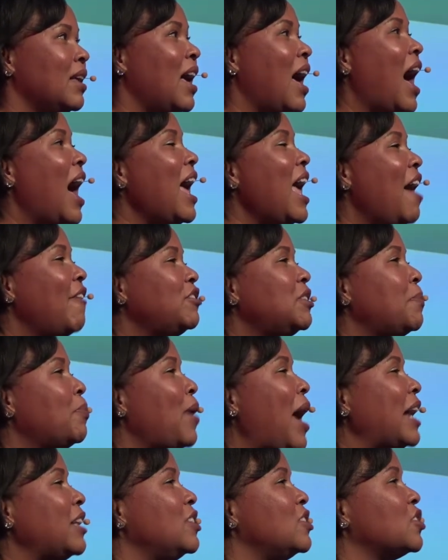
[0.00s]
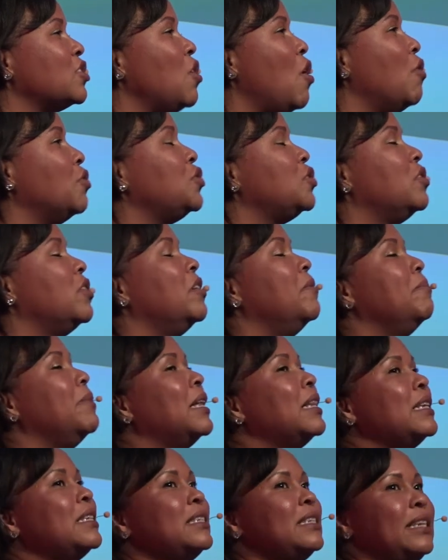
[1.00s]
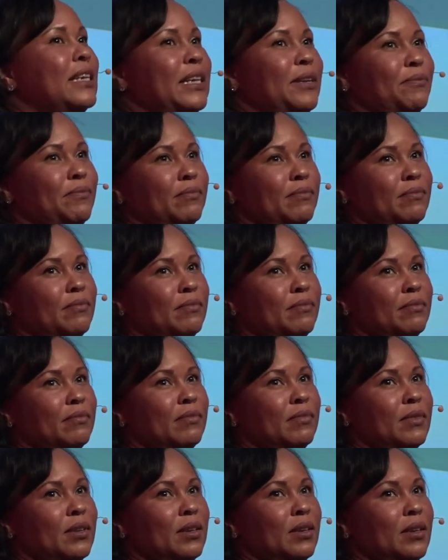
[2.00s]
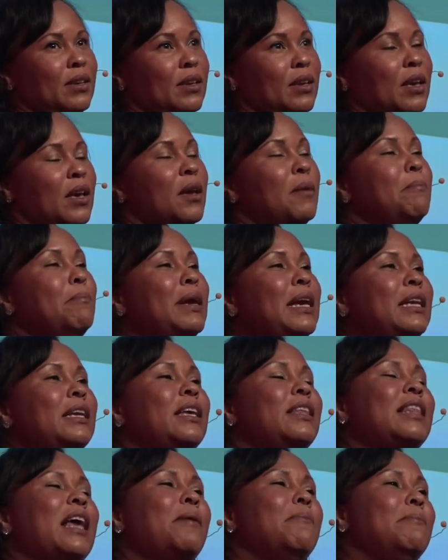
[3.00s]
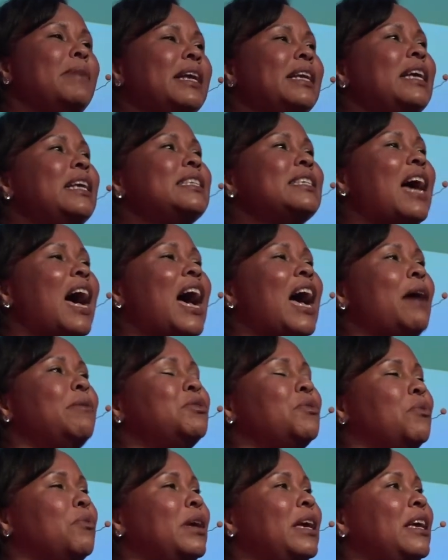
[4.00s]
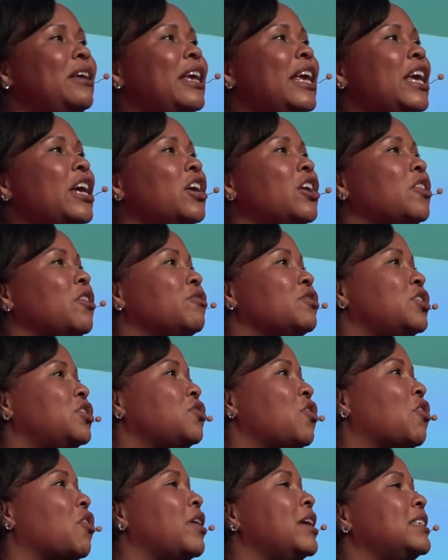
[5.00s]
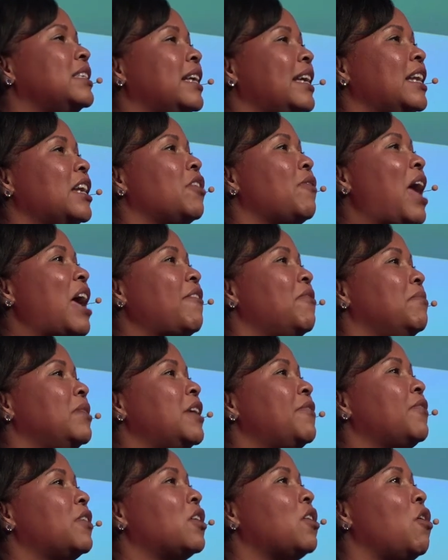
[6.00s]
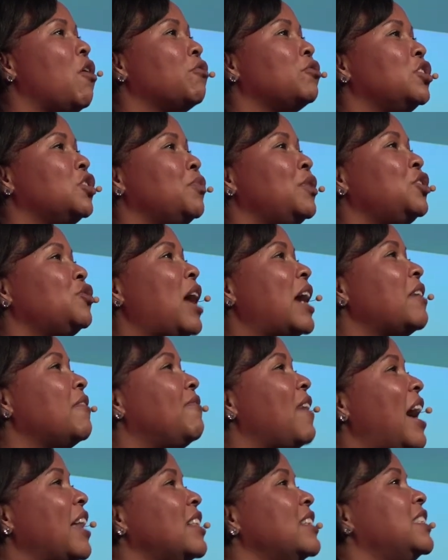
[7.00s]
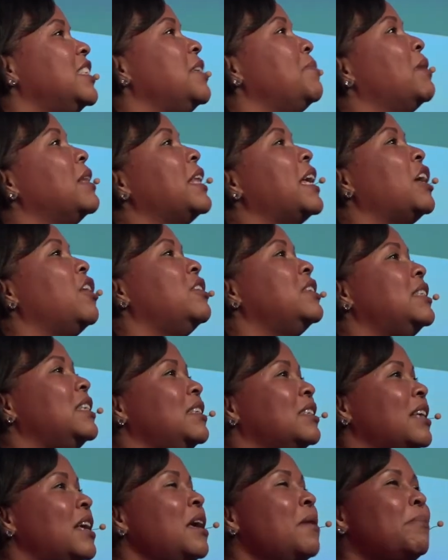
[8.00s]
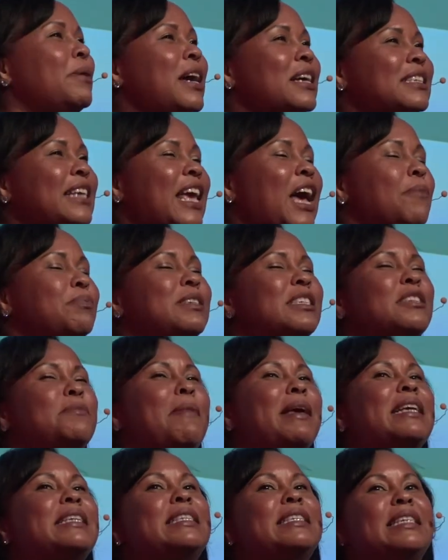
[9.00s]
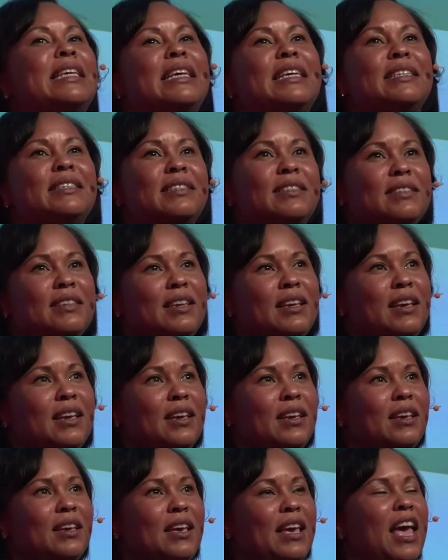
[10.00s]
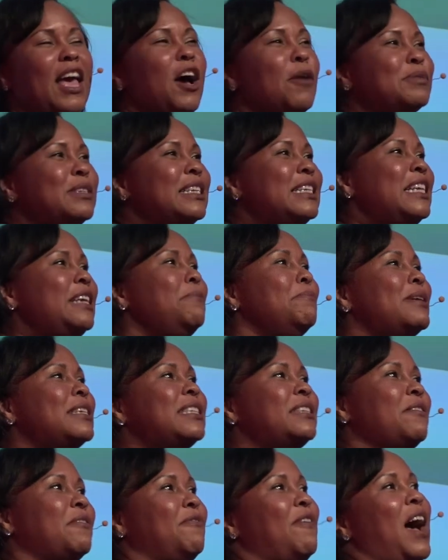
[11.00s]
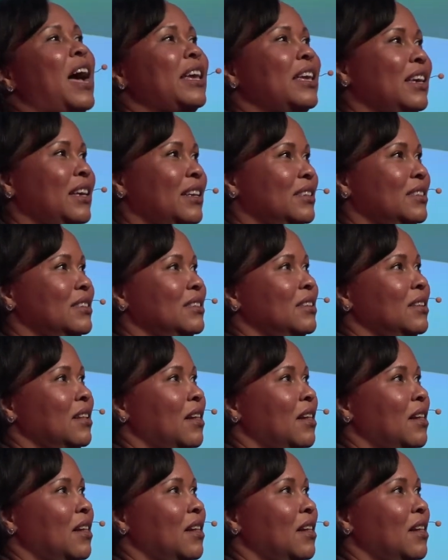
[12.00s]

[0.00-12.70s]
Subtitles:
I have to practice cultural humility, meaning that many times when we hear those stories and interact in different cultures, we try to find the similarities because it helps us make sense. It helps to demystify it.